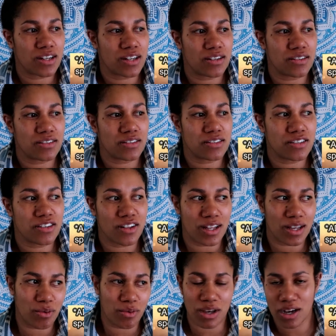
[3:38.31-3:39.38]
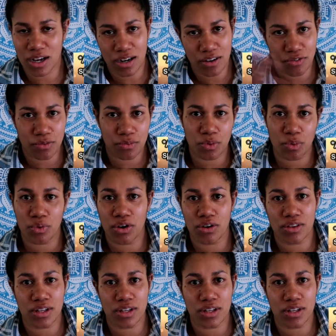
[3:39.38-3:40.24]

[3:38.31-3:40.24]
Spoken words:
and it's not like we're cut off from the world.